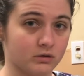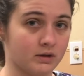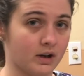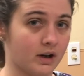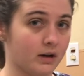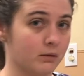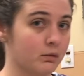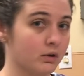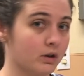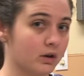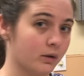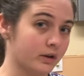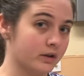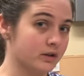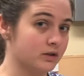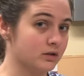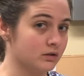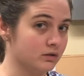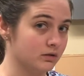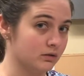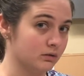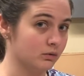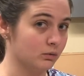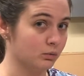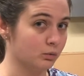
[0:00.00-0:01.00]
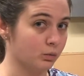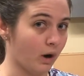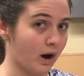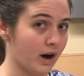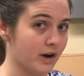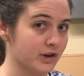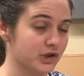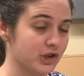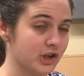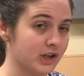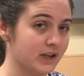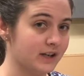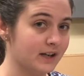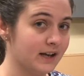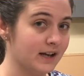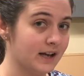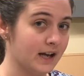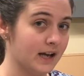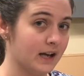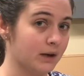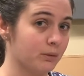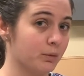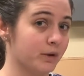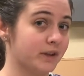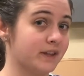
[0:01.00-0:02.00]
now we're going to wash it,
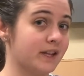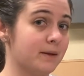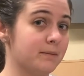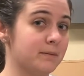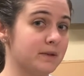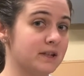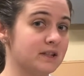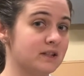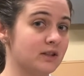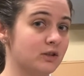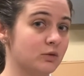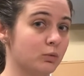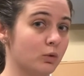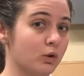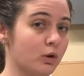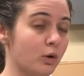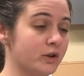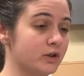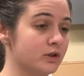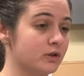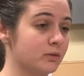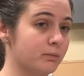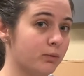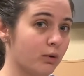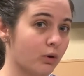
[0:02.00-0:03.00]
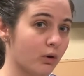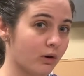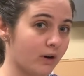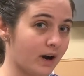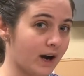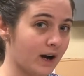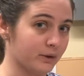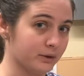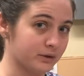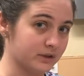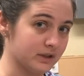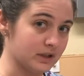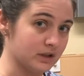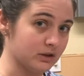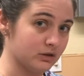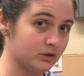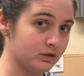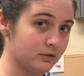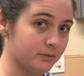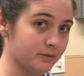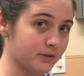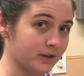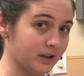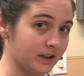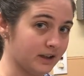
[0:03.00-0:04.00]
and what that means is we're going to pour out the
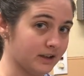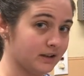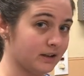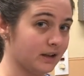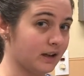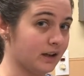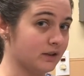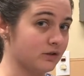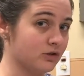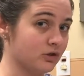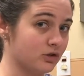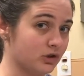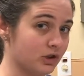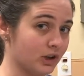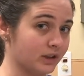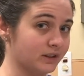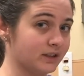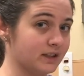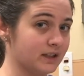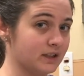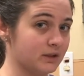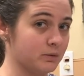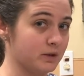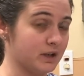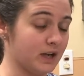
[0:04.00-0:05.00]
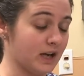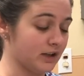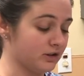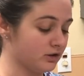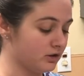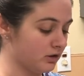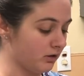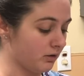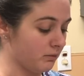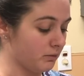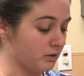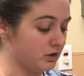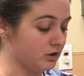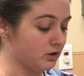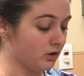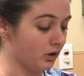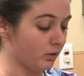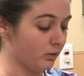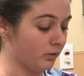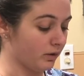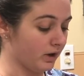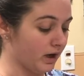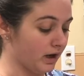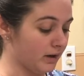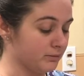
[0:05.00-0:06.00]
supernatant as gently as we can so that we
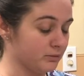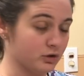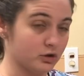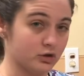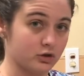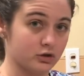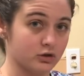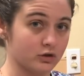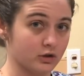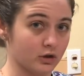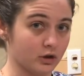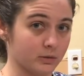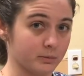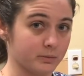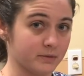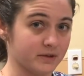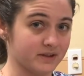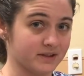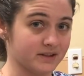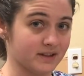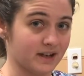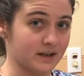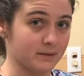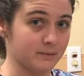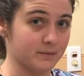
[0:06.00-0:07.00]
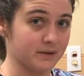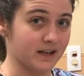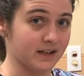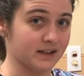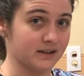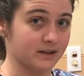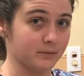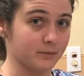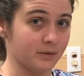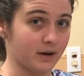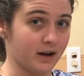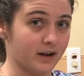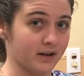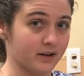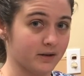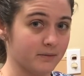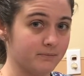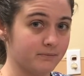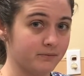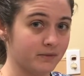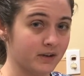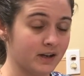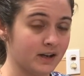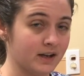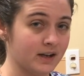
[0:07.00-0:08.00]
don't disturb the sediment at the bottom.
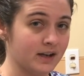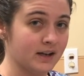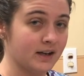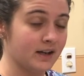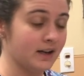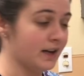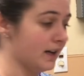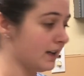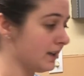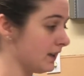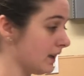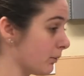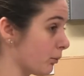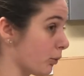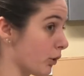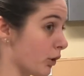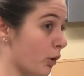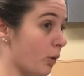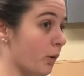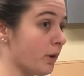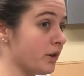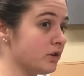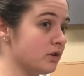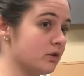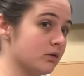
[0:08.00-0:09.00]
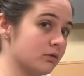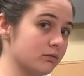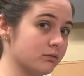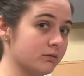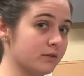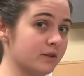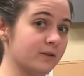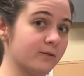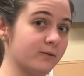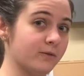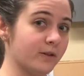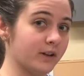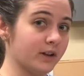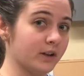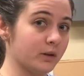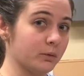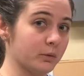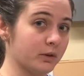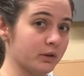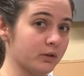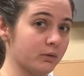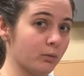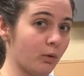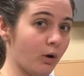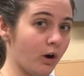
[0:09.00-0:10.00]
And then we're going to refill it
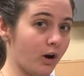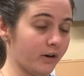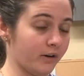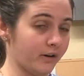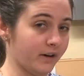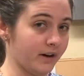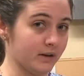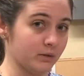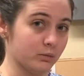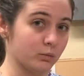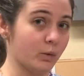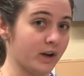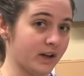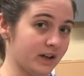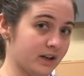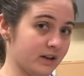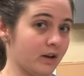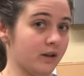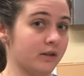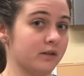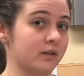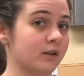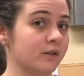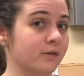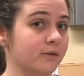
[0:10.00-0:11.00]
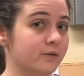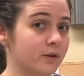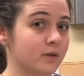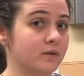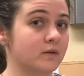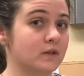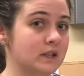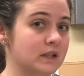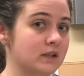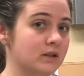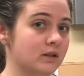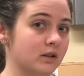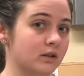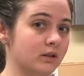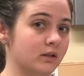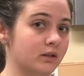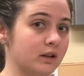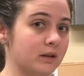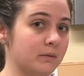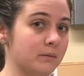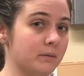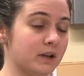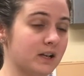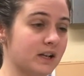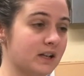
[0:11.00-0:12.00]
with water and wait another 15 to
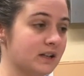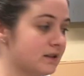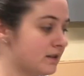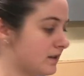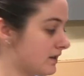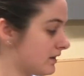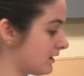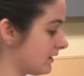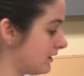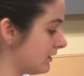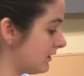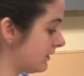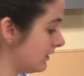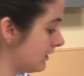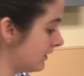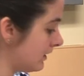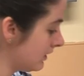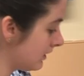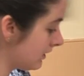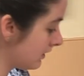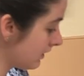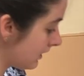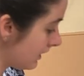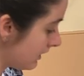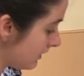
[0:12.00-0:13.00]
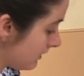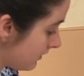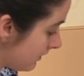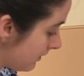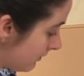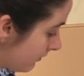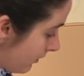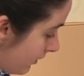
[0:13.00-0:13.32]
30 minutes. So I'm